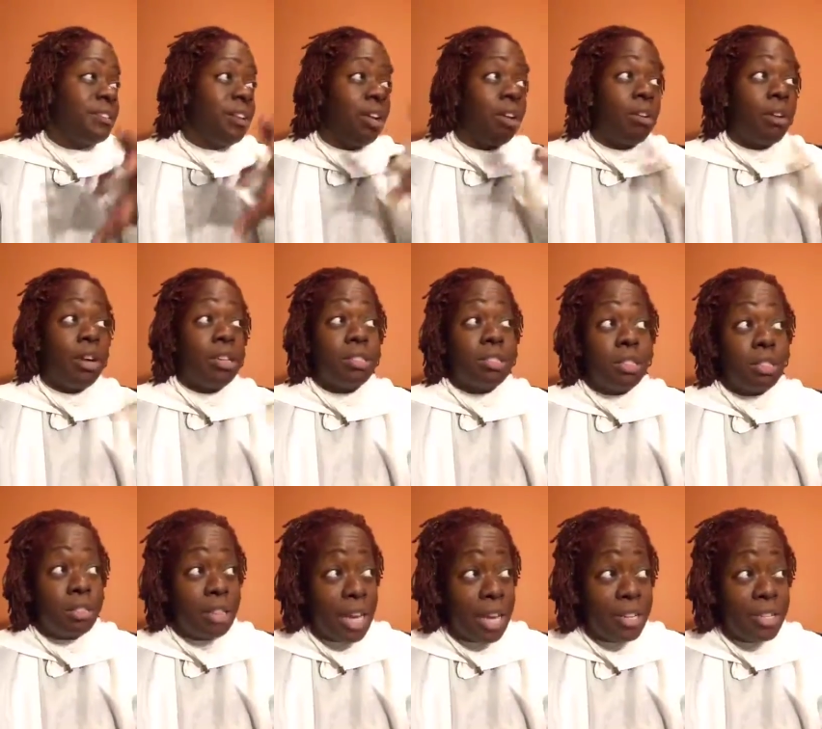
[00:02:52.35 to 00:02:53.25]
all across the
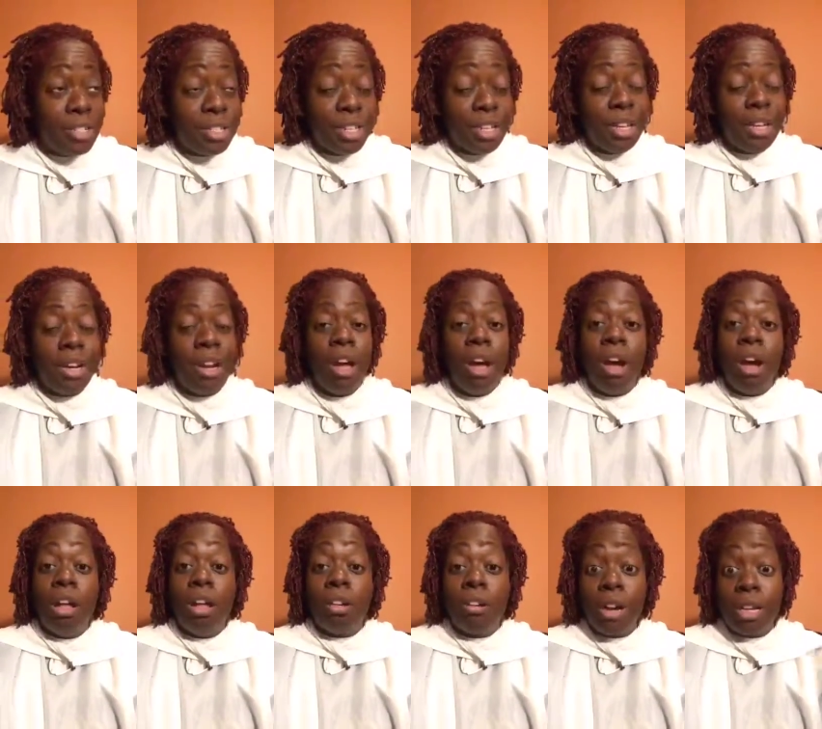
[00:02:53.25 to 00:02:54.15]
nation,
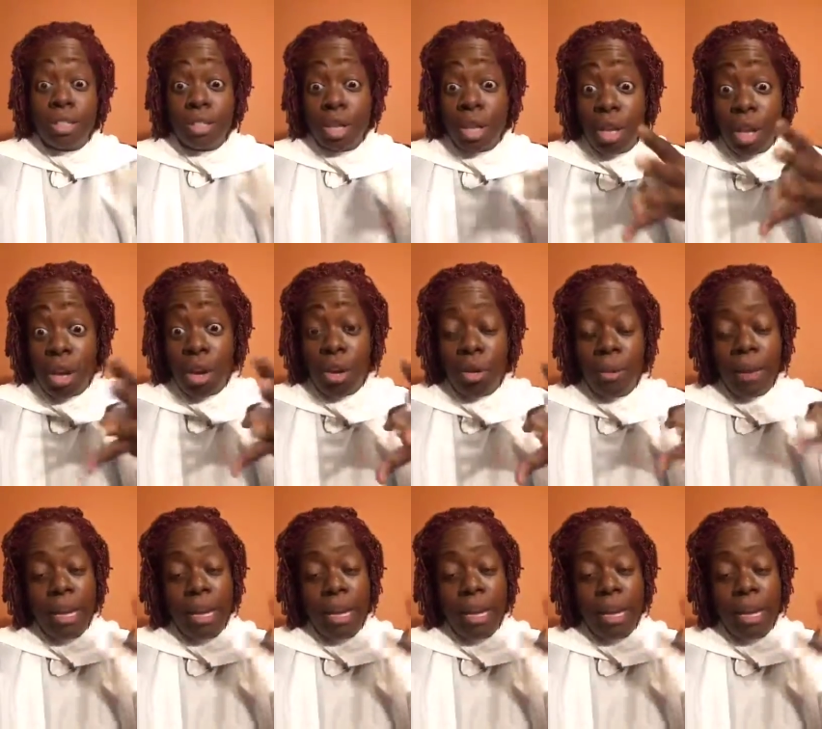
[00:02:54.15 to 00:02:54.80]
all across the globe.